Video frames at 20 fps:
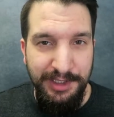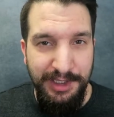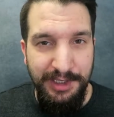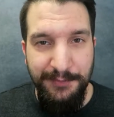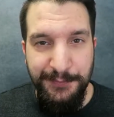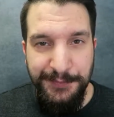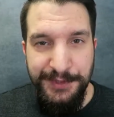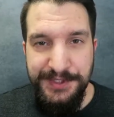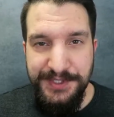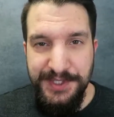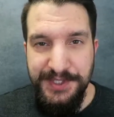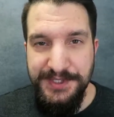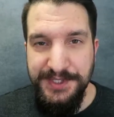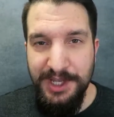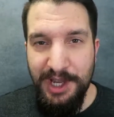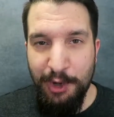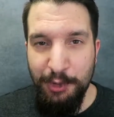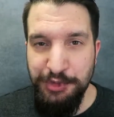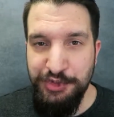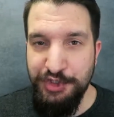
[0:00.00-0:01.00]
if this is
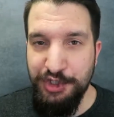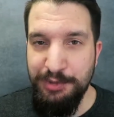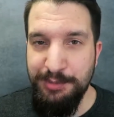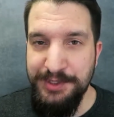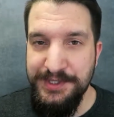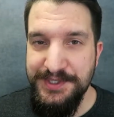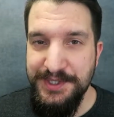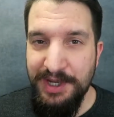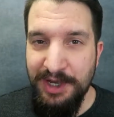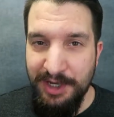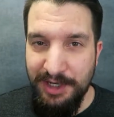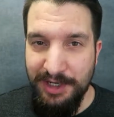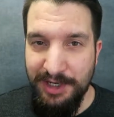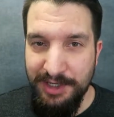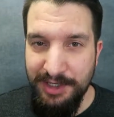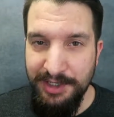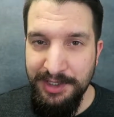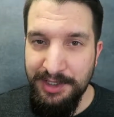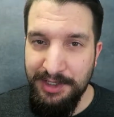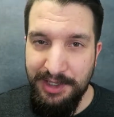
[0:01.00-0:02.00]
how Germans
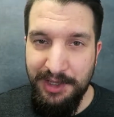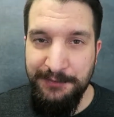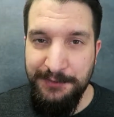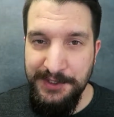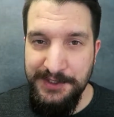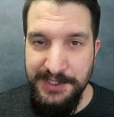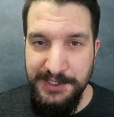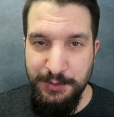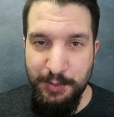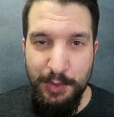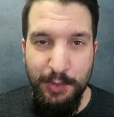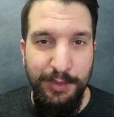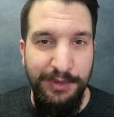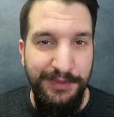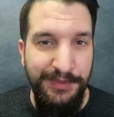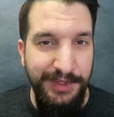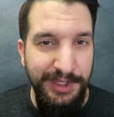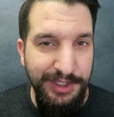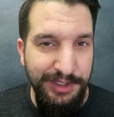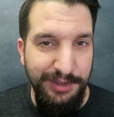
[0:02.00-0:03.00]
are, if this is what we
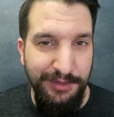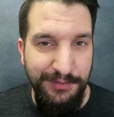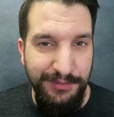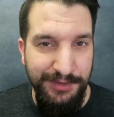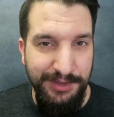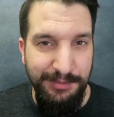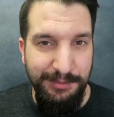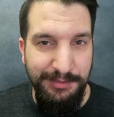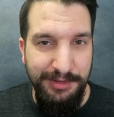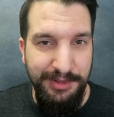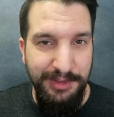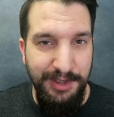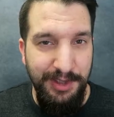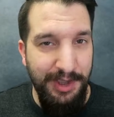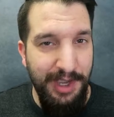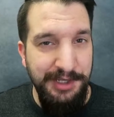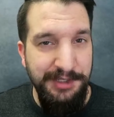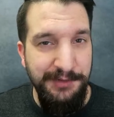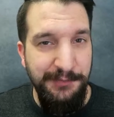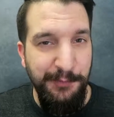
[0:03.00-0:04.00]
think of them,
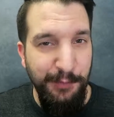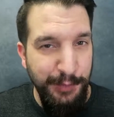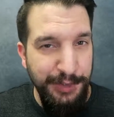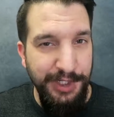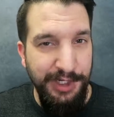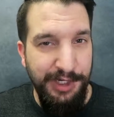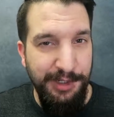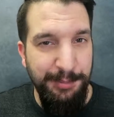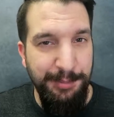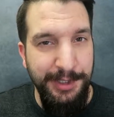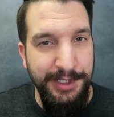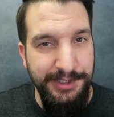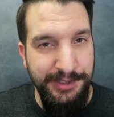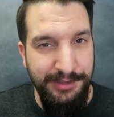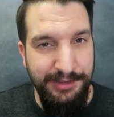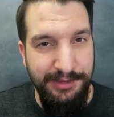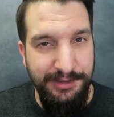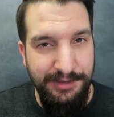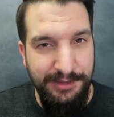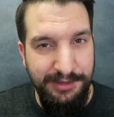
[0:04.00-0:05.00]
and if we are
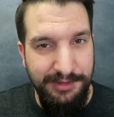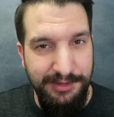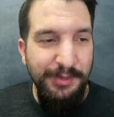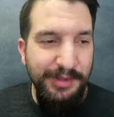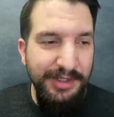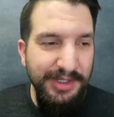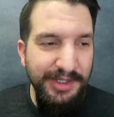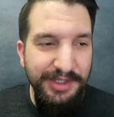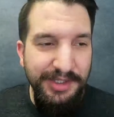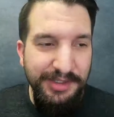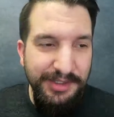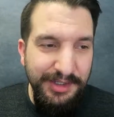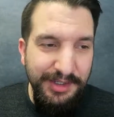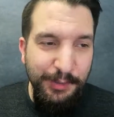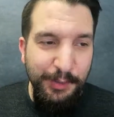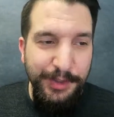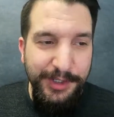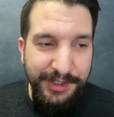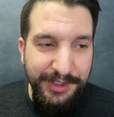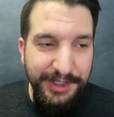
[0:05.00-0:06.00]
better.
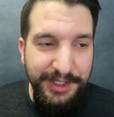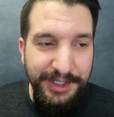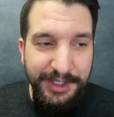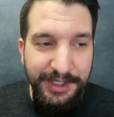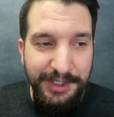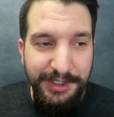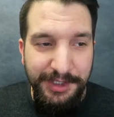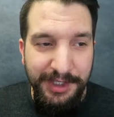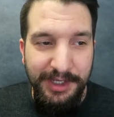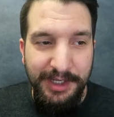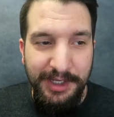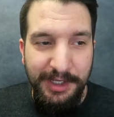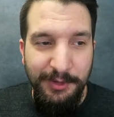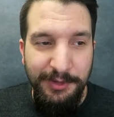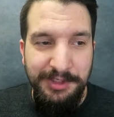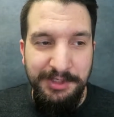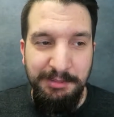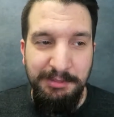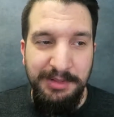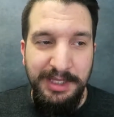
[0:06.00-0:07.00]
Well, we are here now
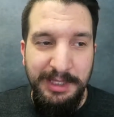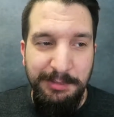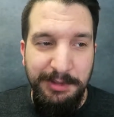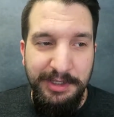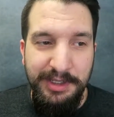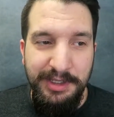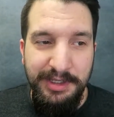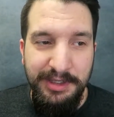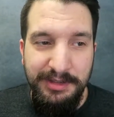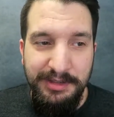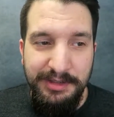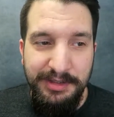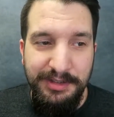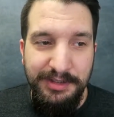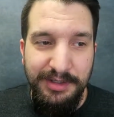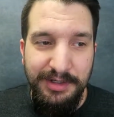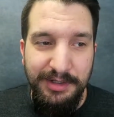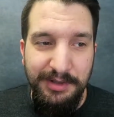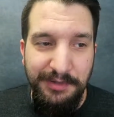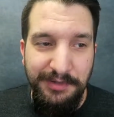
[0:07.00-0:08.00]
and maybe,
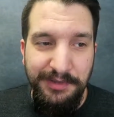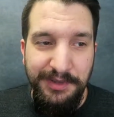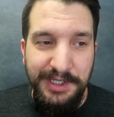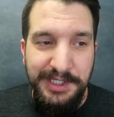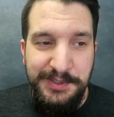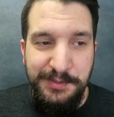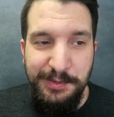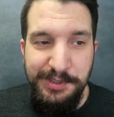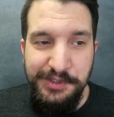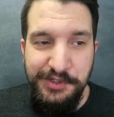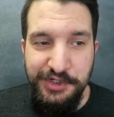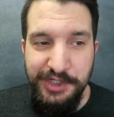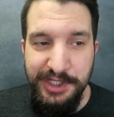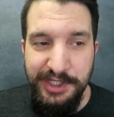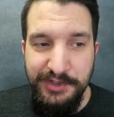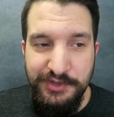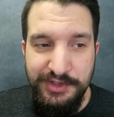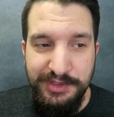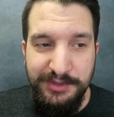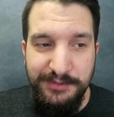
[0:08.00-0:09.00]
things will
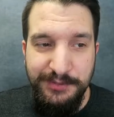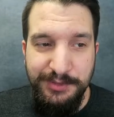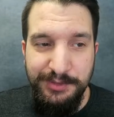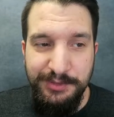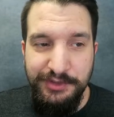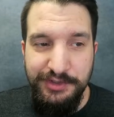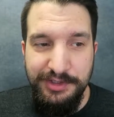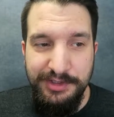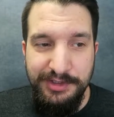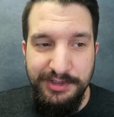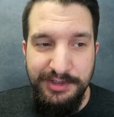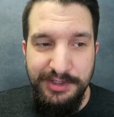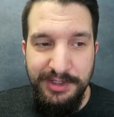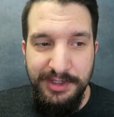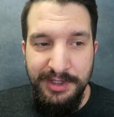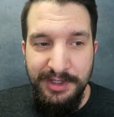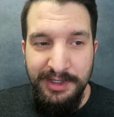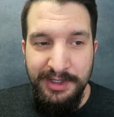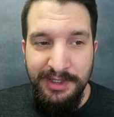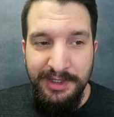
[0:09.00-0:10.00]
change in the future.
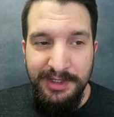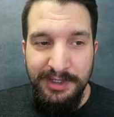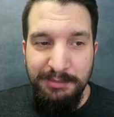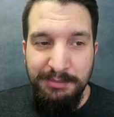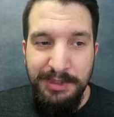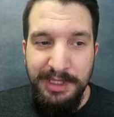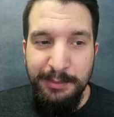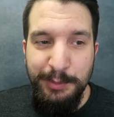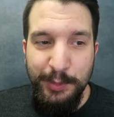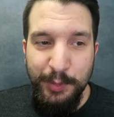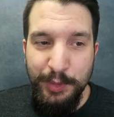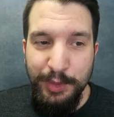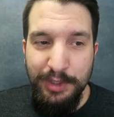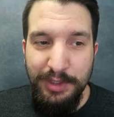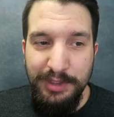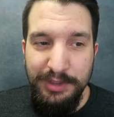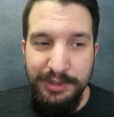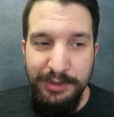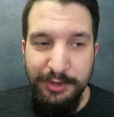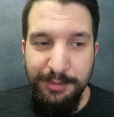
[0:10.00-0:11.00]
Maybe we
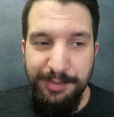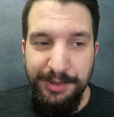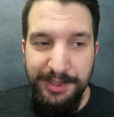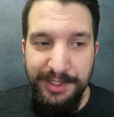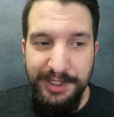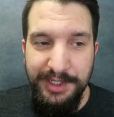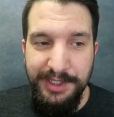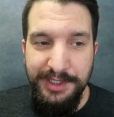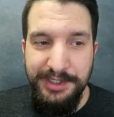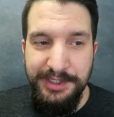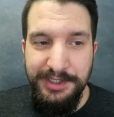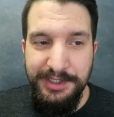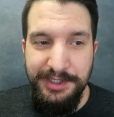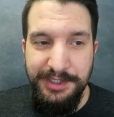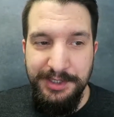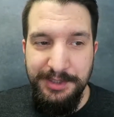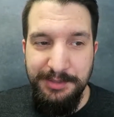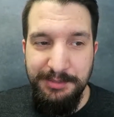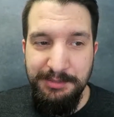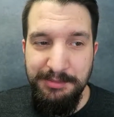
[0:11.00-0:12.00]
all go back.
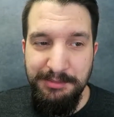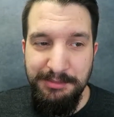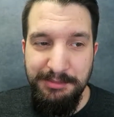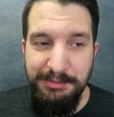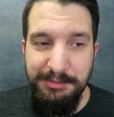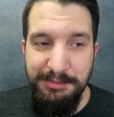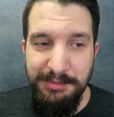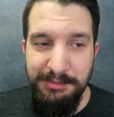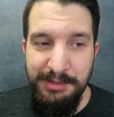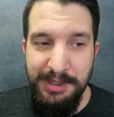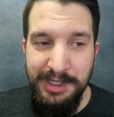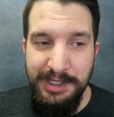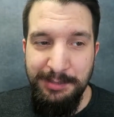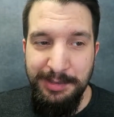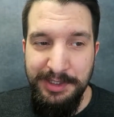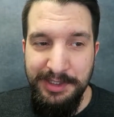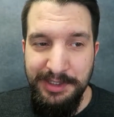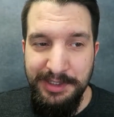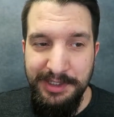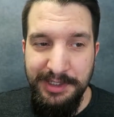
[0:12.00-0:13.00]

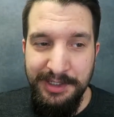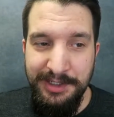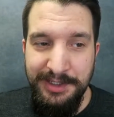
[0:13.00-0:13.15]
Maybe